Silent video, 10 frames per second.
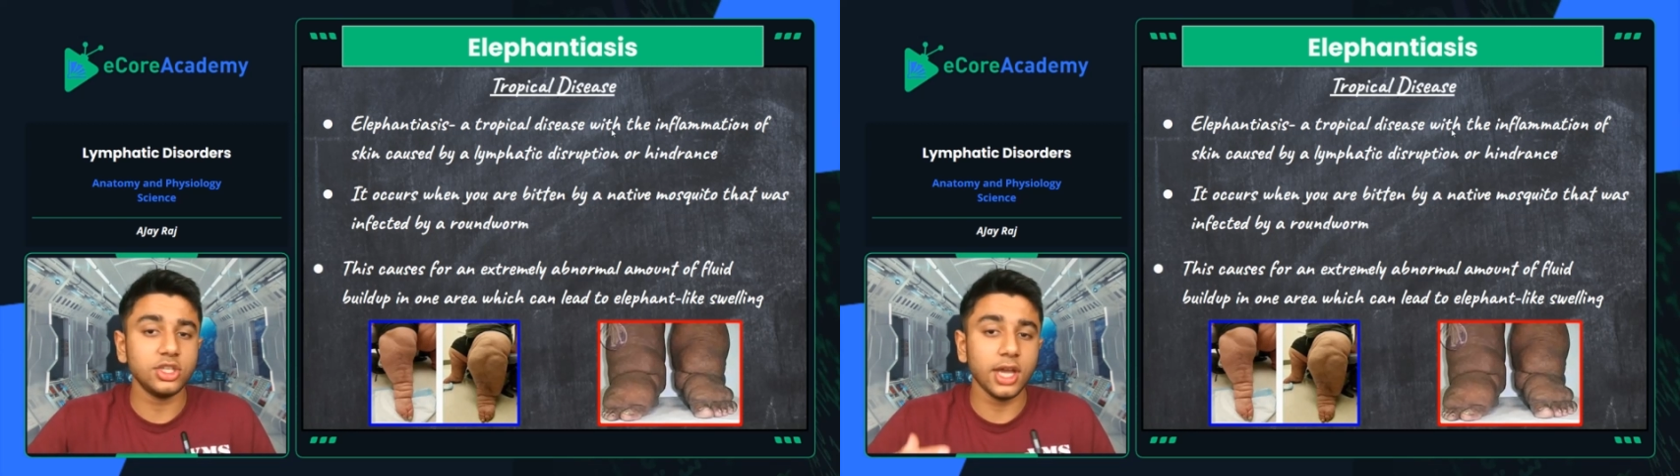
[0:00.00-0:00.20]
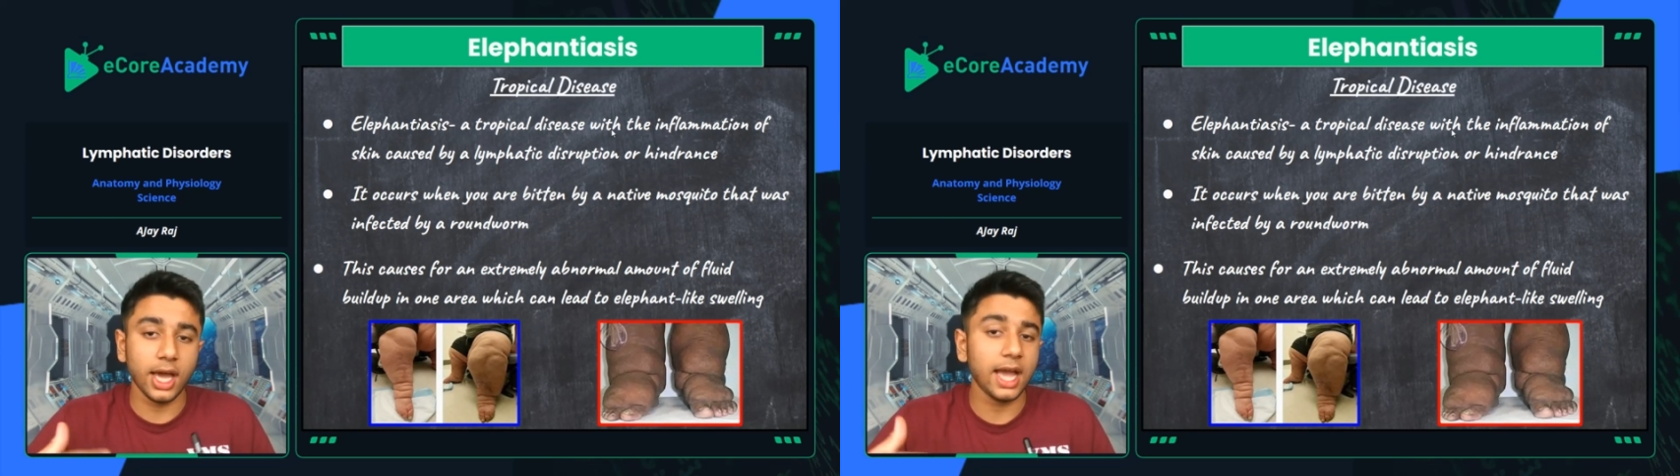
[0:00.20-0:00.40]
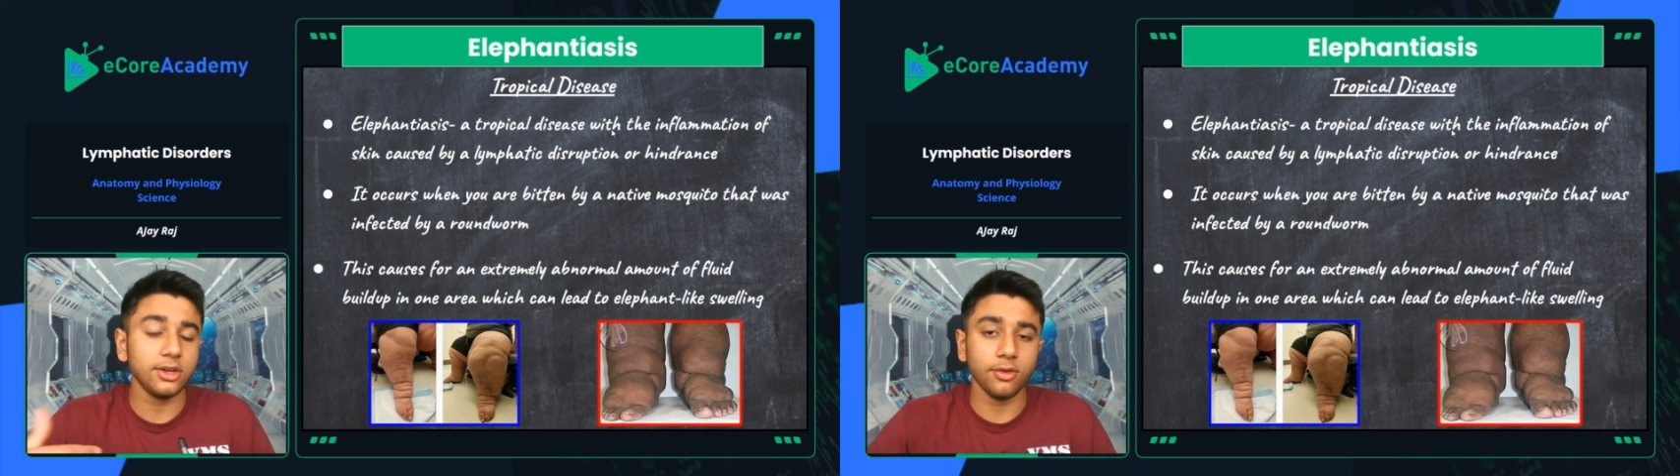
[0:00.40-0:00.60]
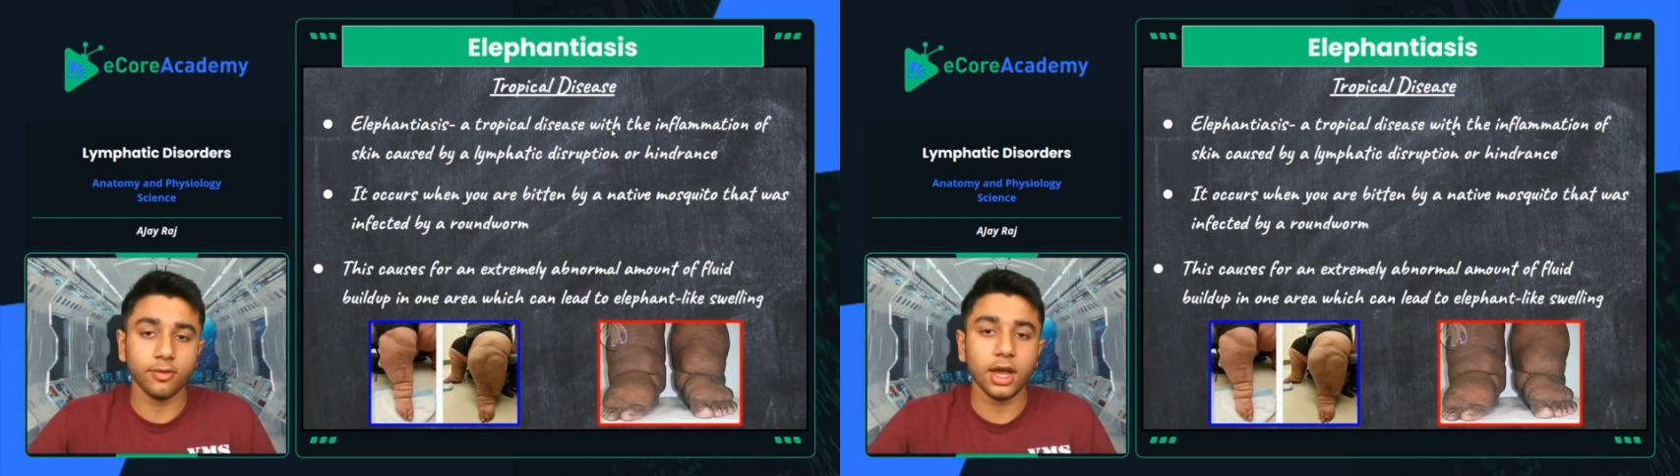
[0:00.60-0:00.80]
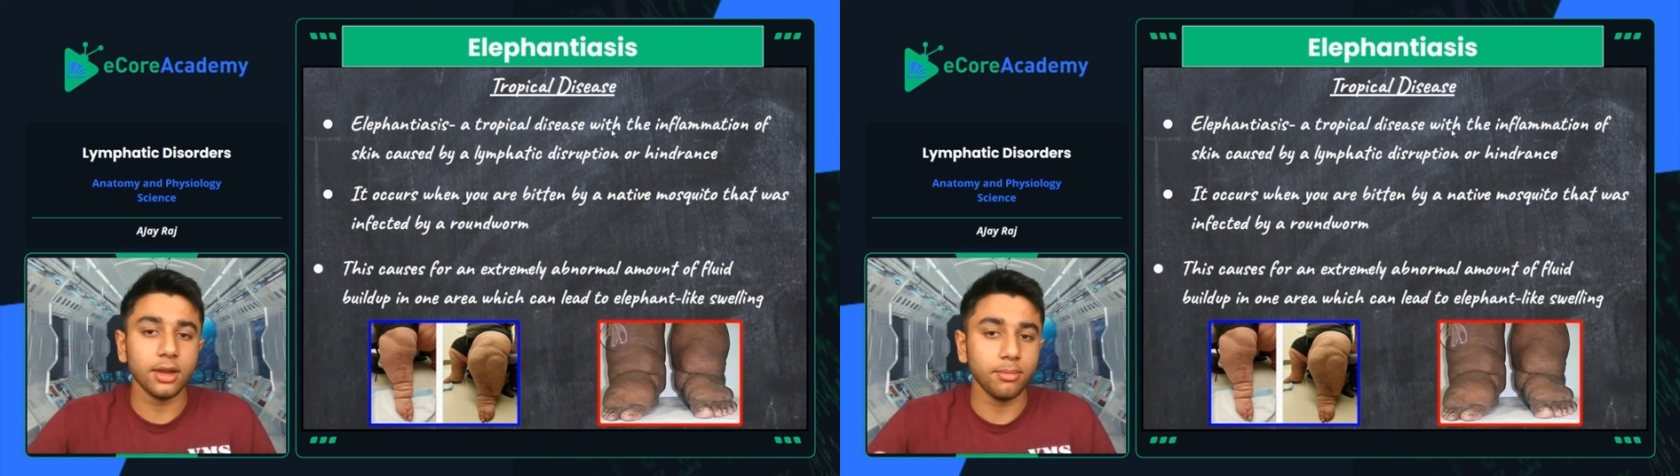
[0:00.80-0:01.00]
She had to
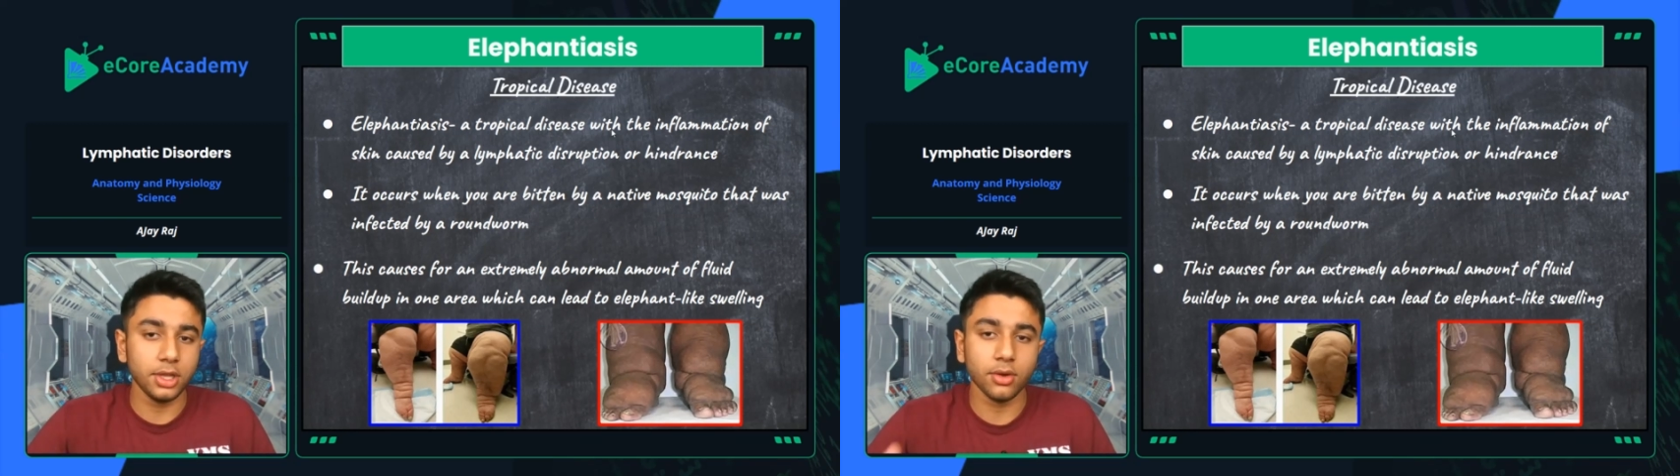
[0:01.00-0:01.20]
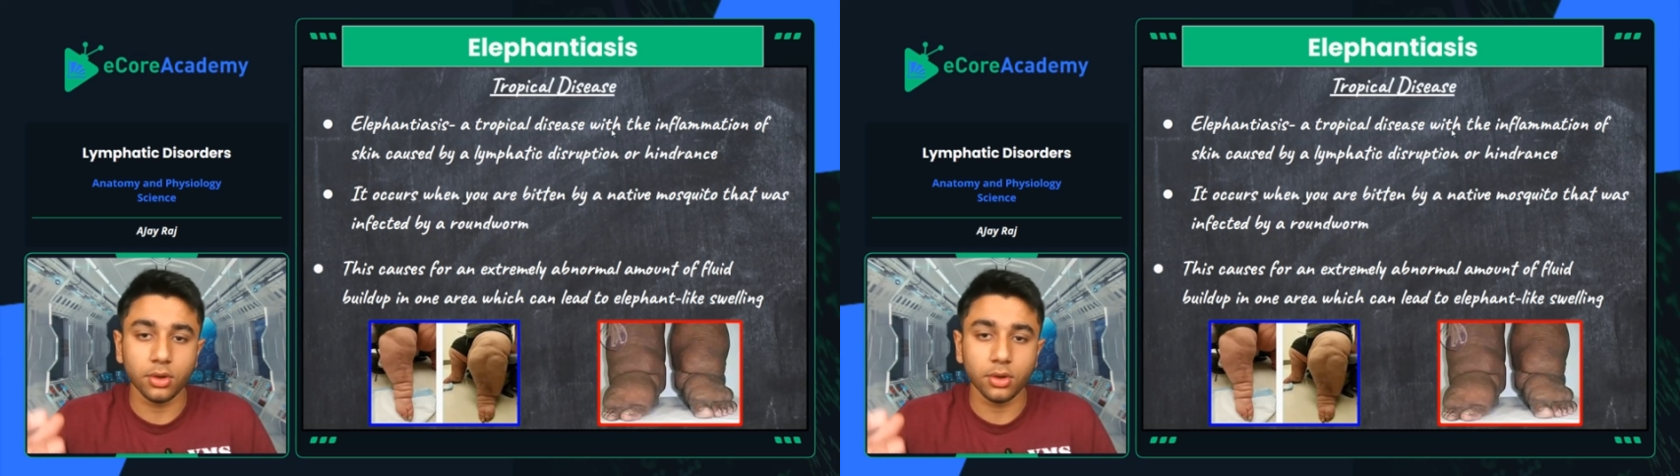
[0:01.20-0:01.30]
have gotten bitten